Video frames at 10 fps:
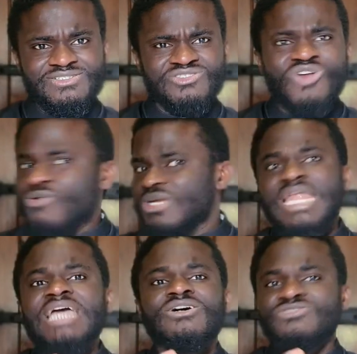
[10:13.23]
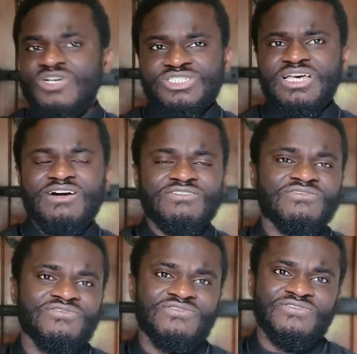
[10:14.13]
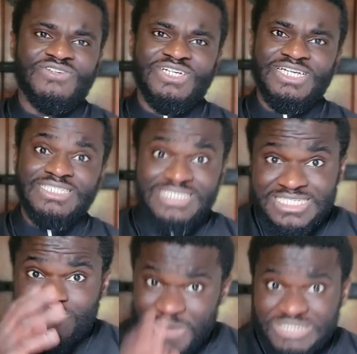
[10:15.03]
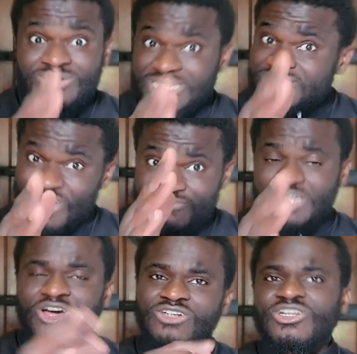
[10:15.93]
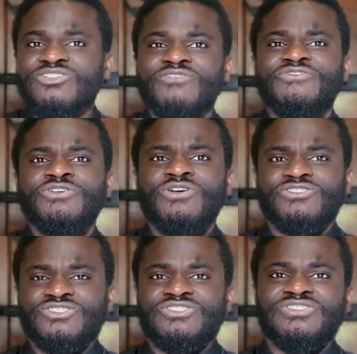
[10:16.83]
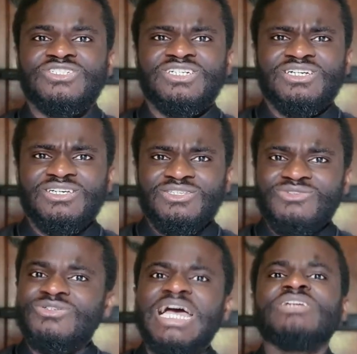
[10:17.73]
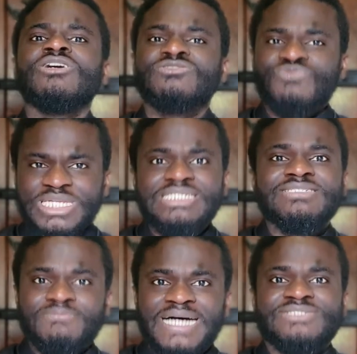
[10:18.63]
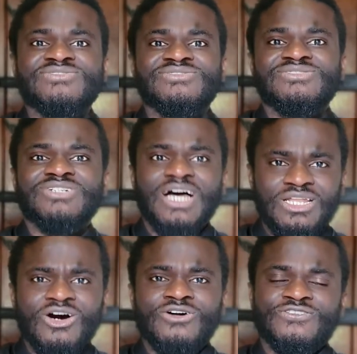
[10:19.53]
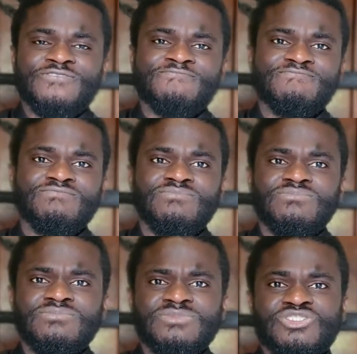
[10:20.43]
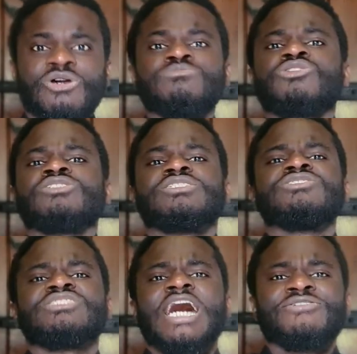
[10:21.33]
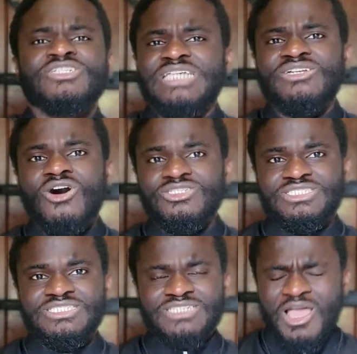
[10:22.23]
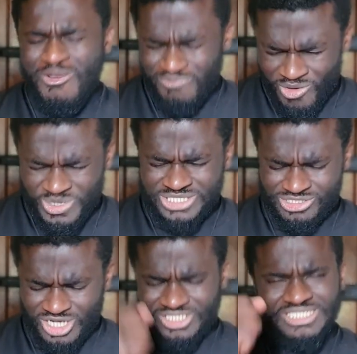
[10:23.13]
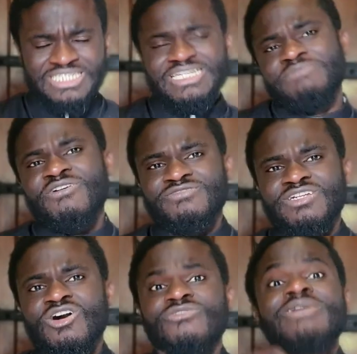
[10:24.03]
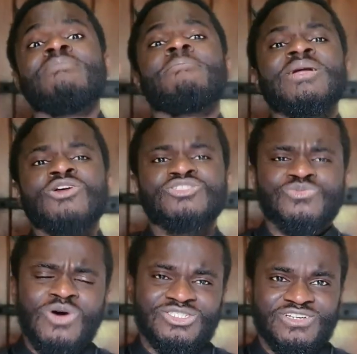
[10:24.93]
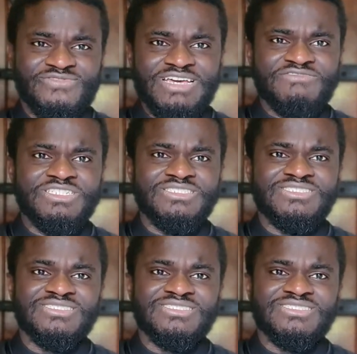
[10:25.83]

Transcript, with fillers: Don't rely on yourself. This battle is of the Lord, not of yours. You cannot win this battle alone. Some trust in chariots and horses, but we trust in the name of the Lord. Remember those words of David.